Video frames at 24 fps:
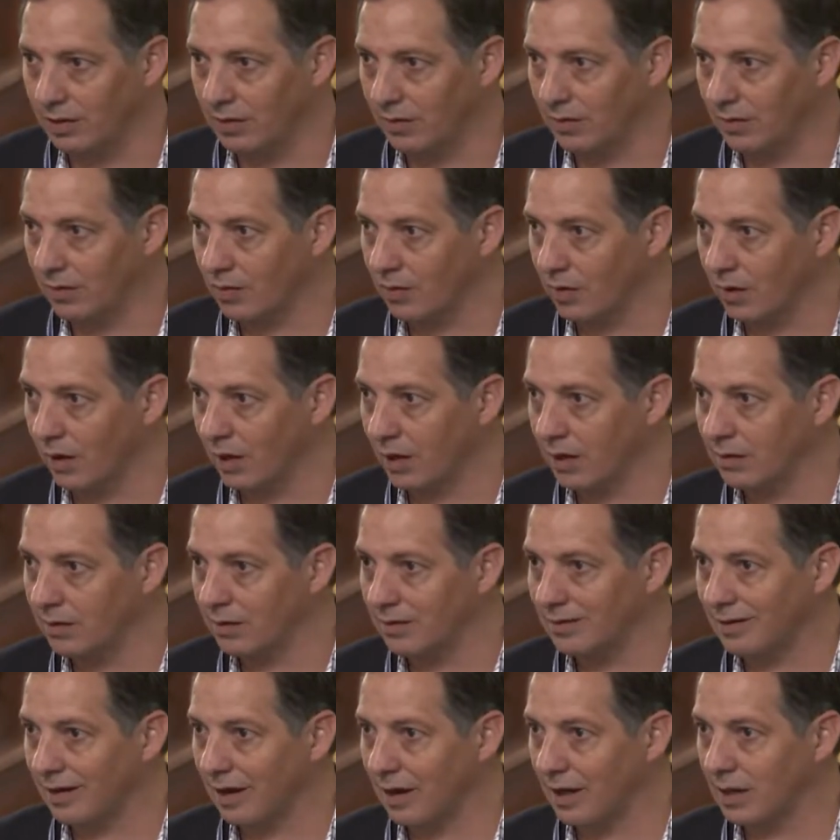It's
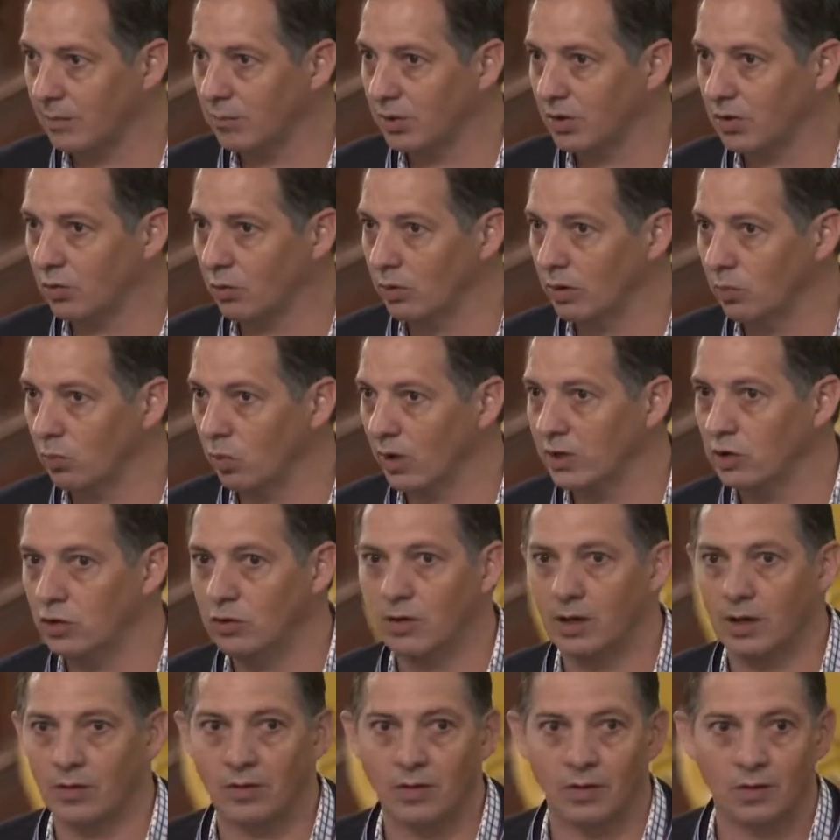that time between when you
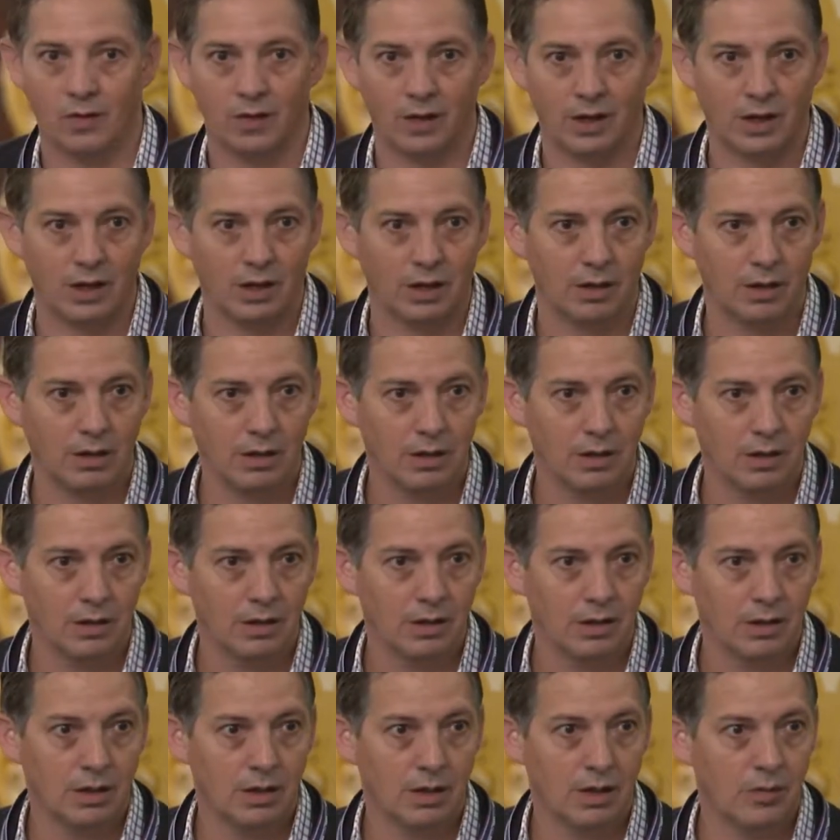get sick
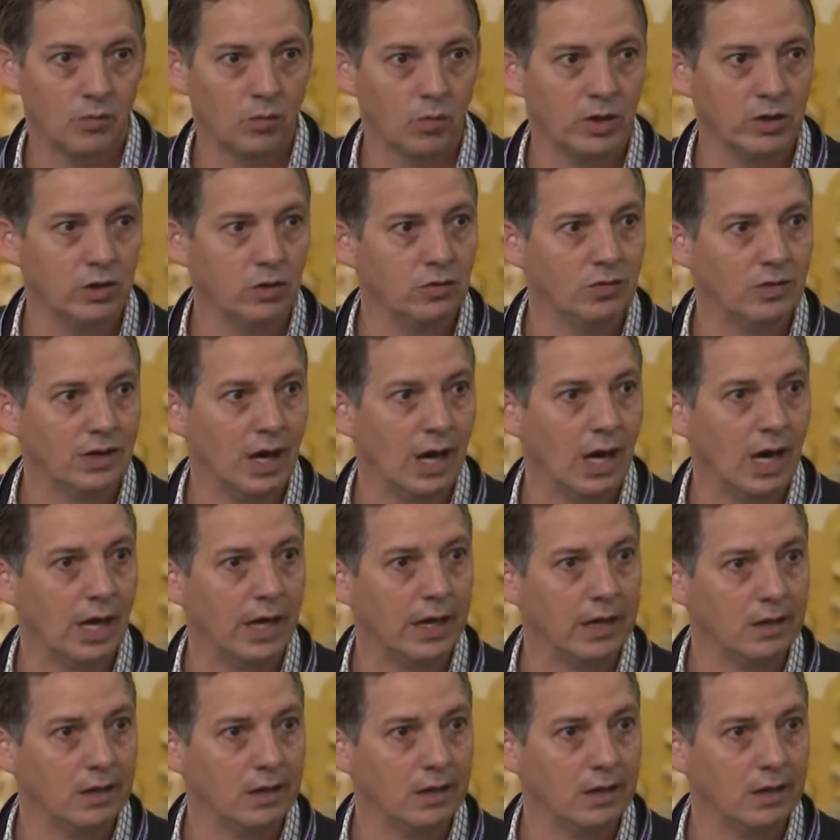and when you die.